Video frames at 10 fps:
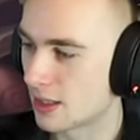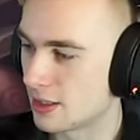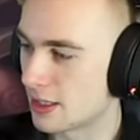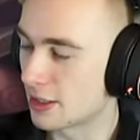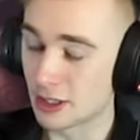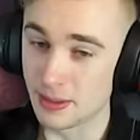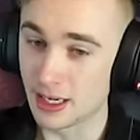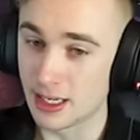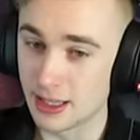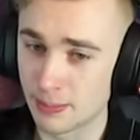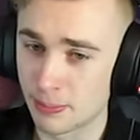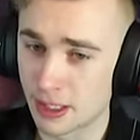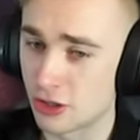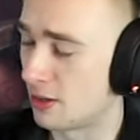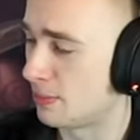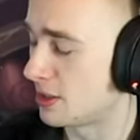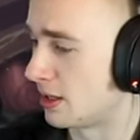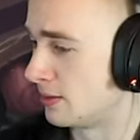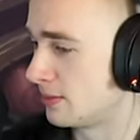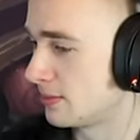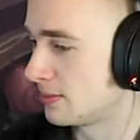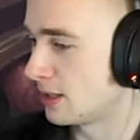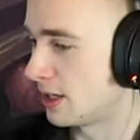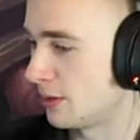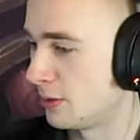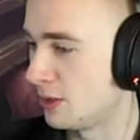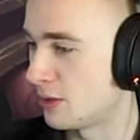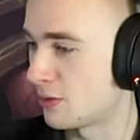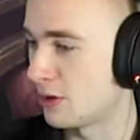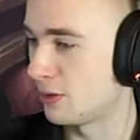These guys are gonna be anything but chumps though. Uh, when we throw